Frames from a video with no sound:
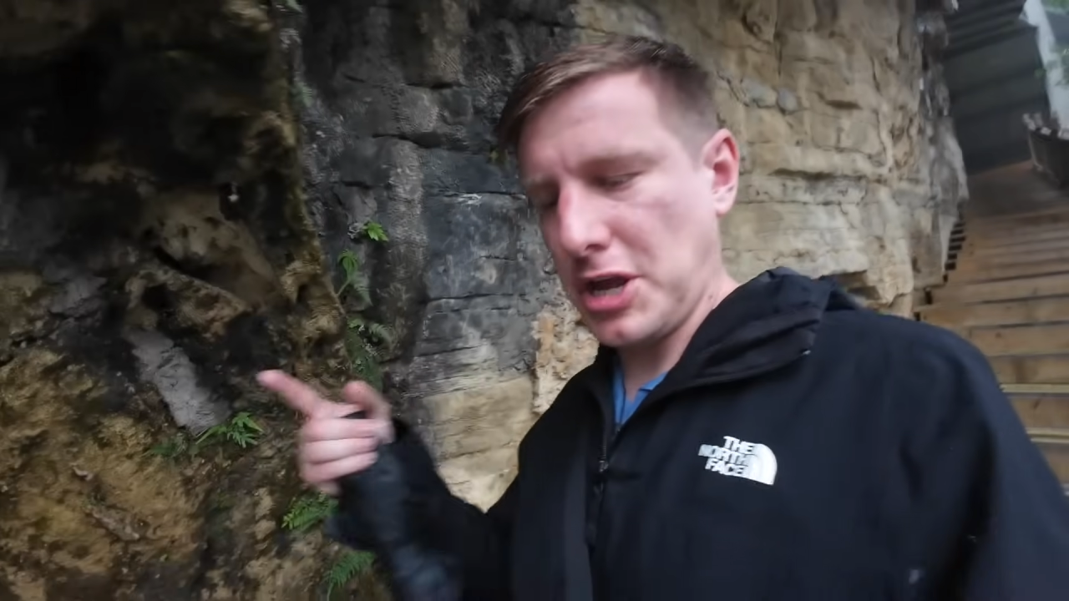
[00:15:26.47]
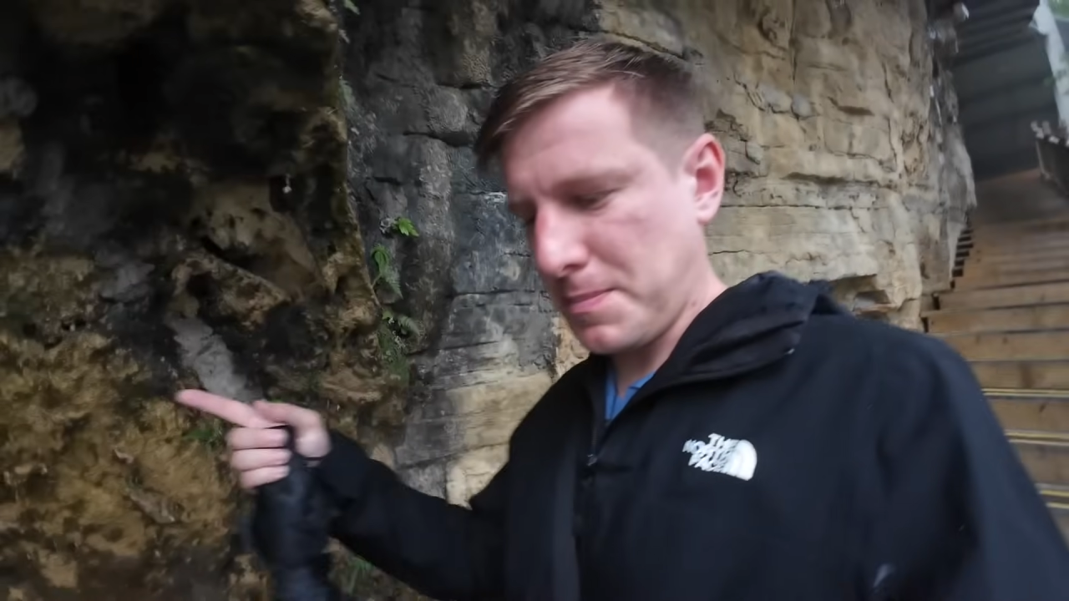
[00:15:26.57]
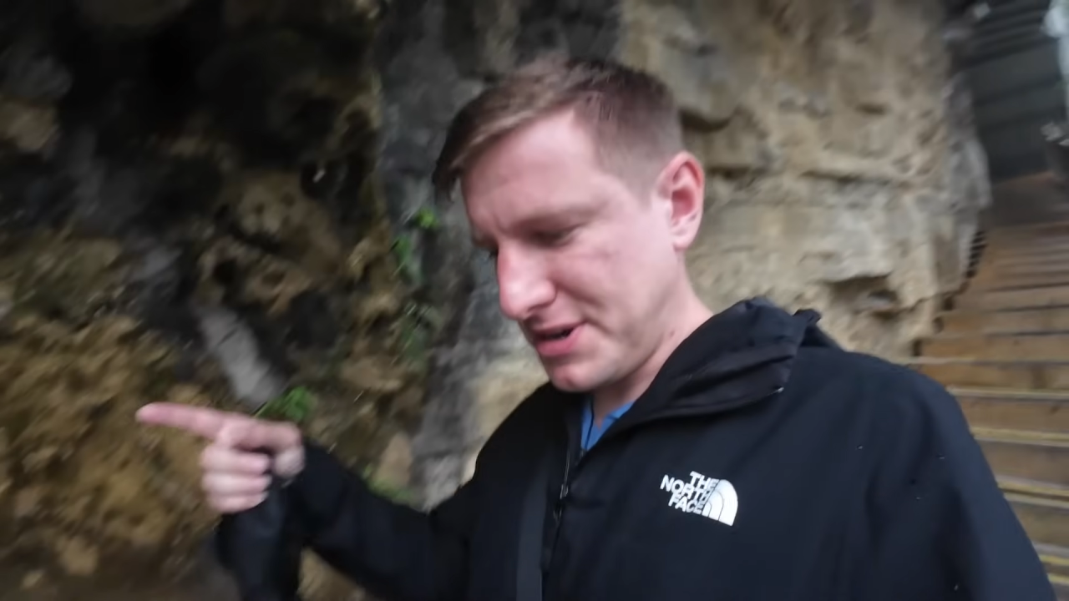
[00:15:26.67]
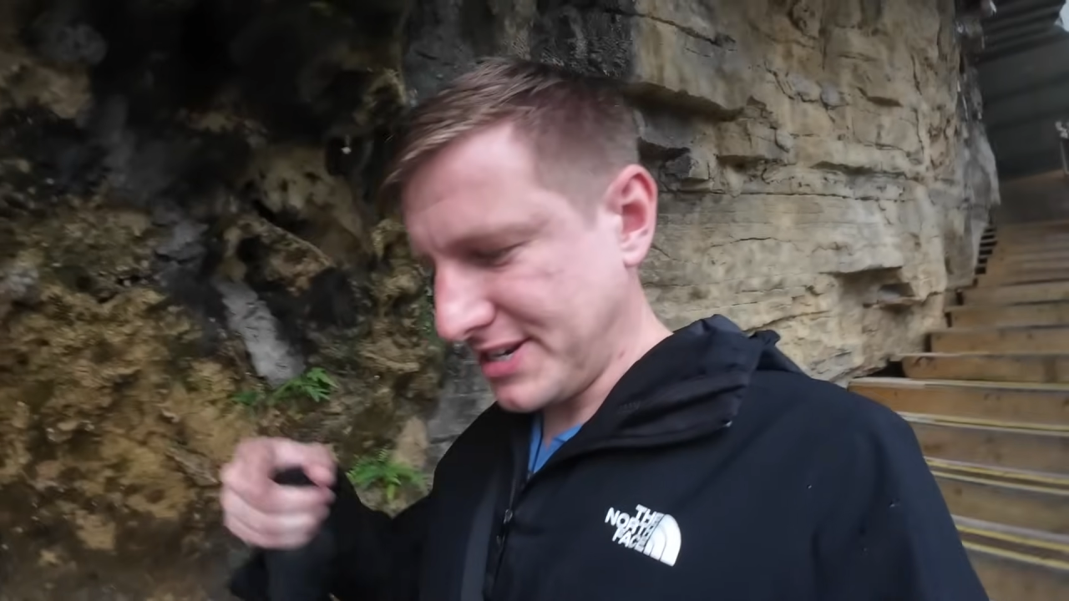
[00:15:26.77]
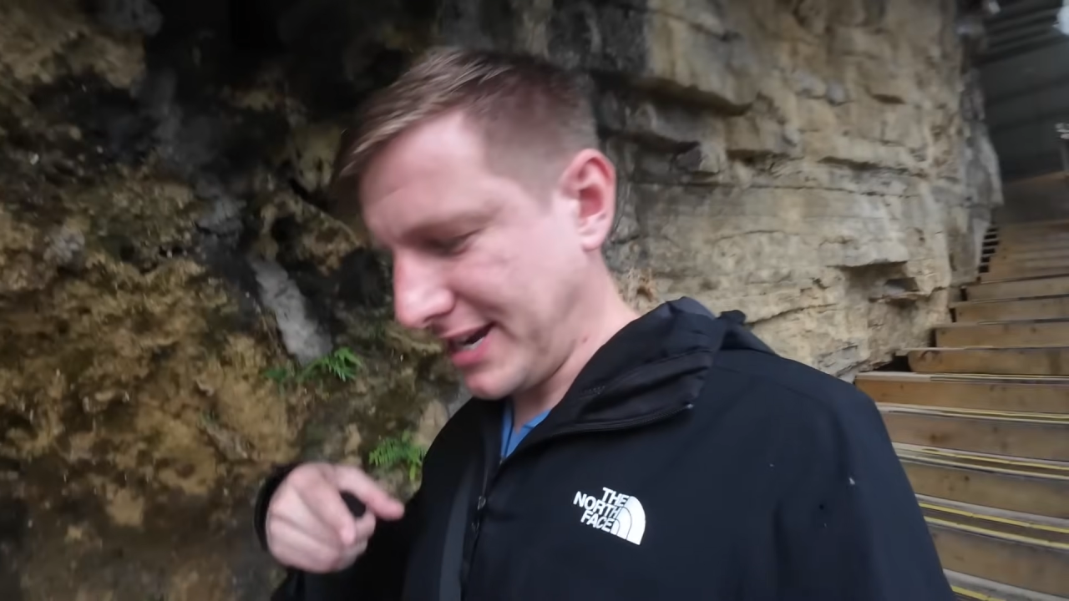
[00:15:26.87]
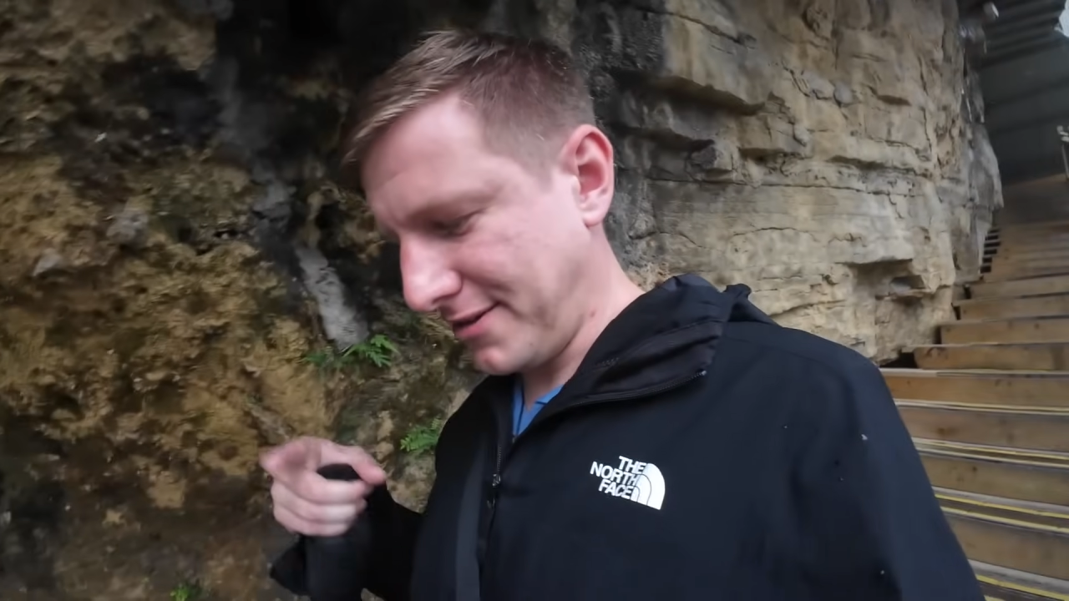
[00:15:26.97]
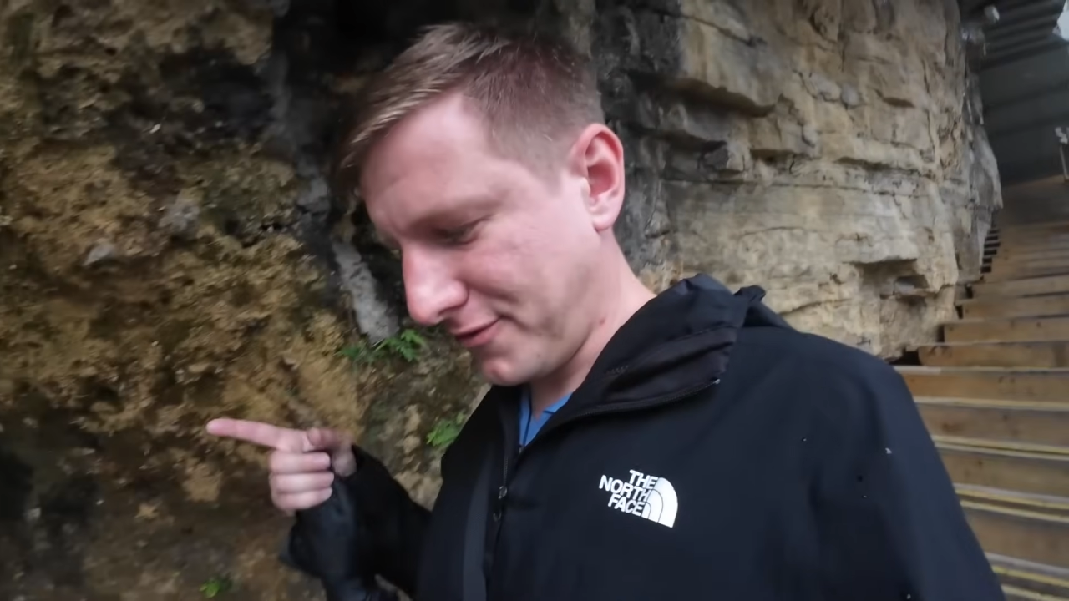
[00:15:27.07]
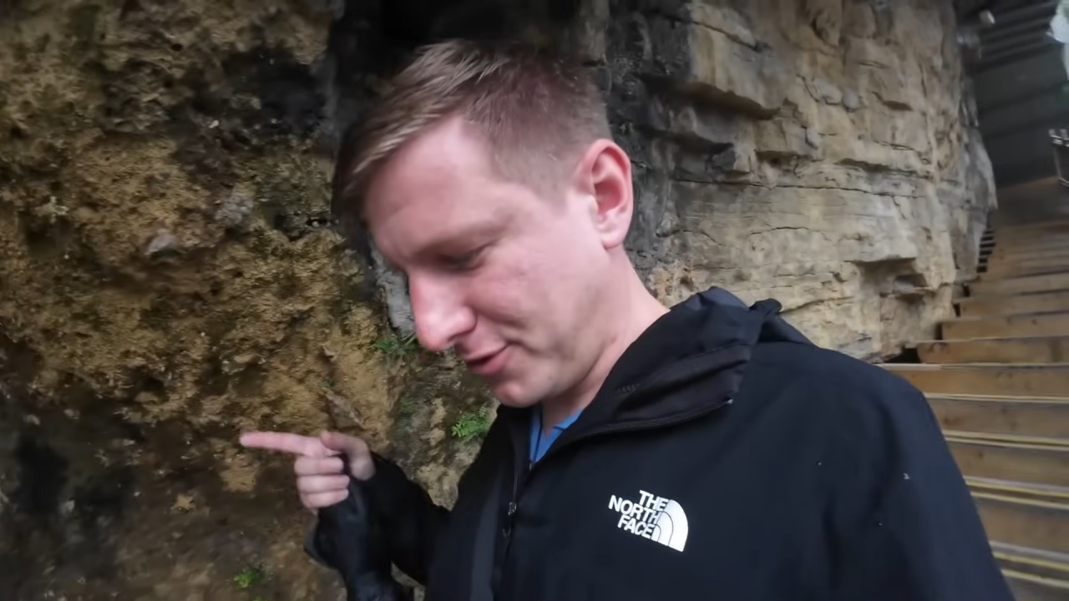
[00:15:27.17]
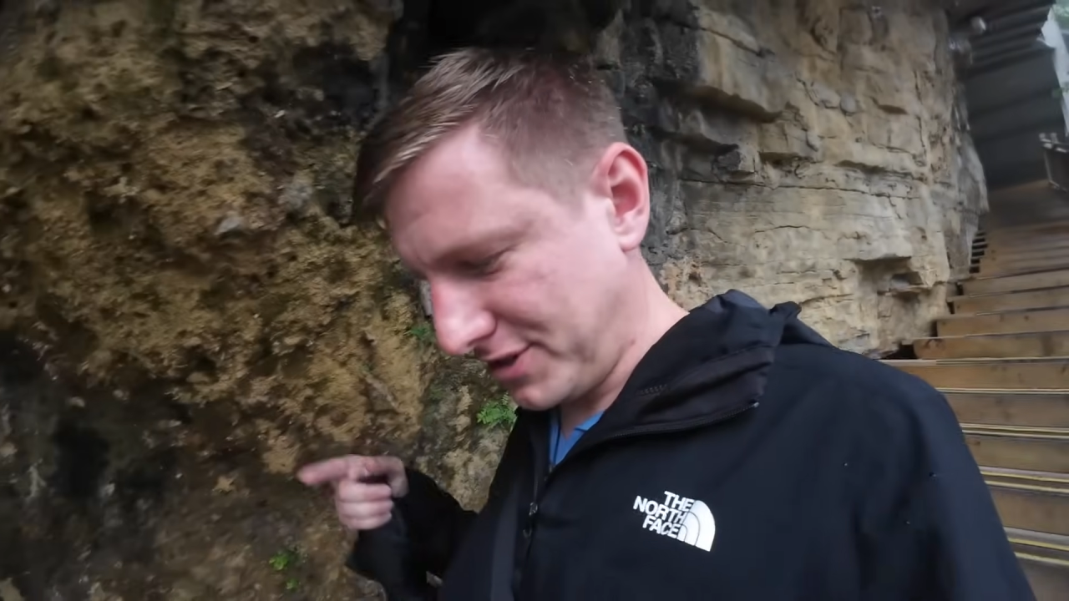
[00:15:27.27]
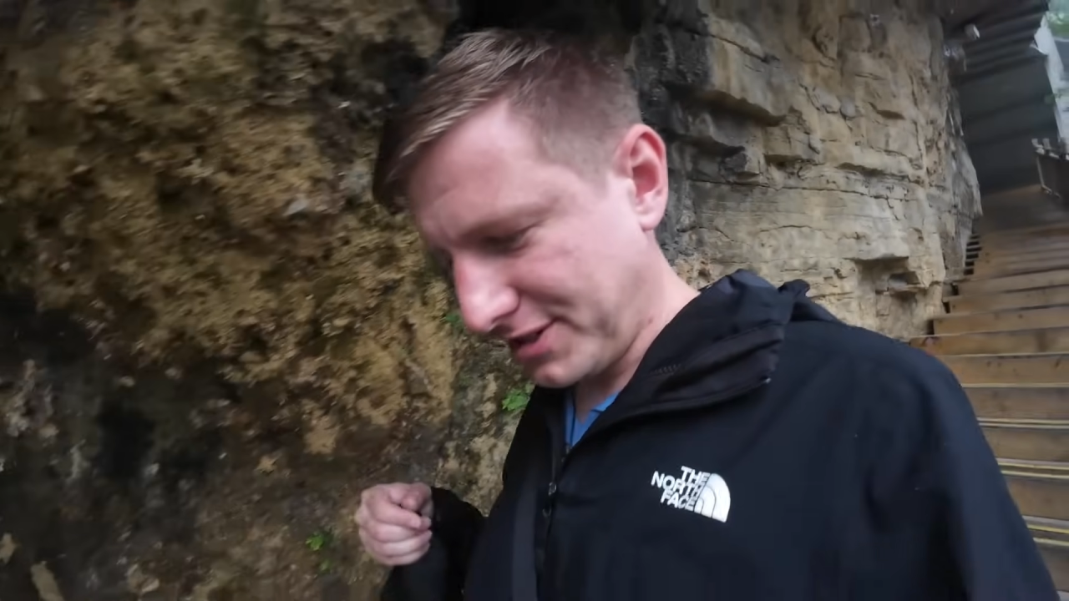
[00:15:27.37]
up and down
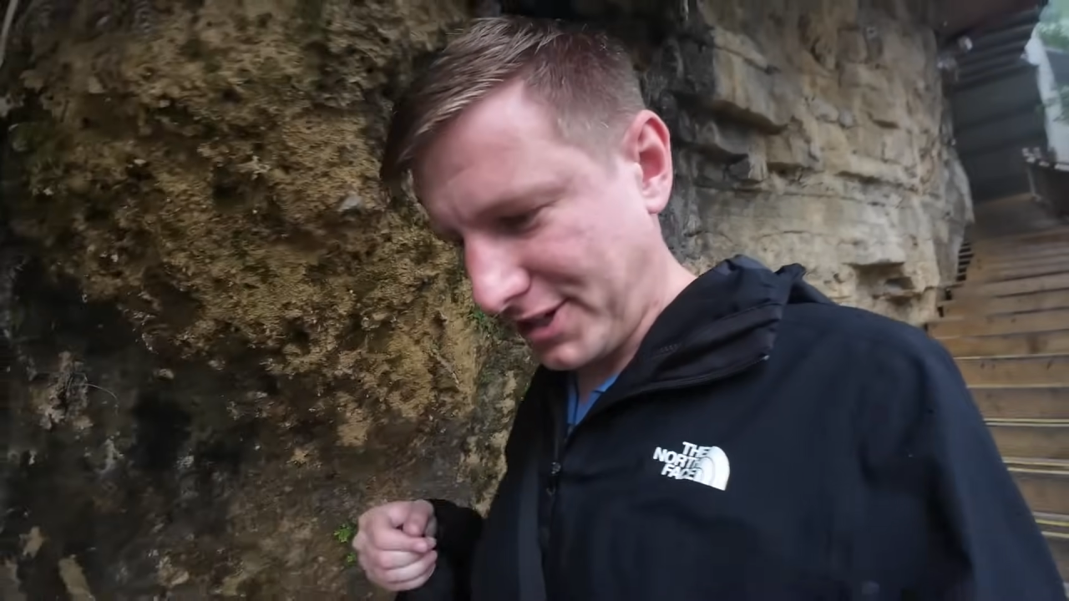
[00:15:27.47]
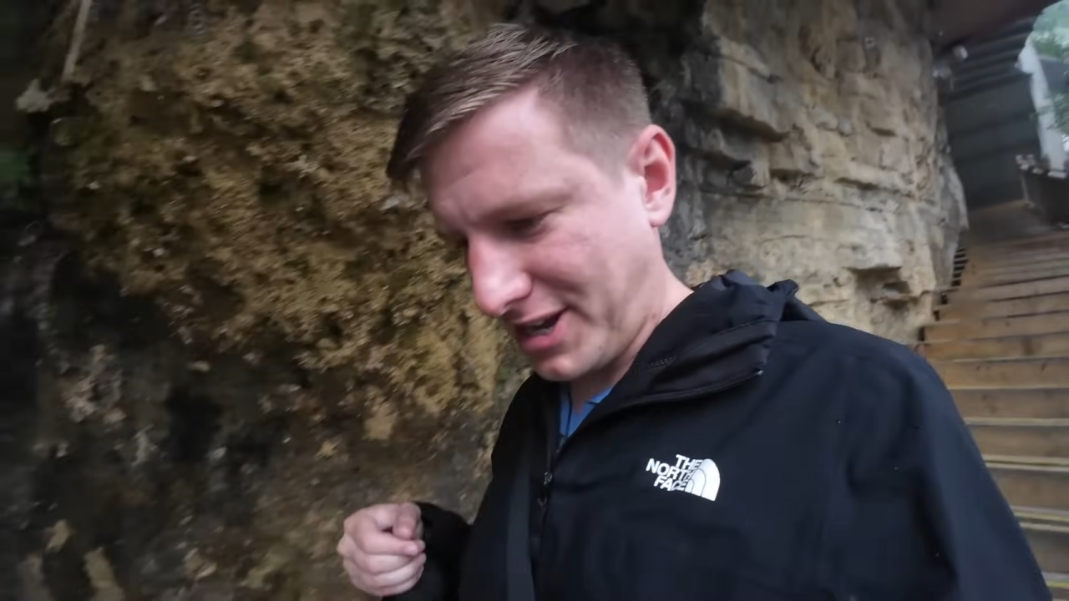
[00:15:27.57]
through this little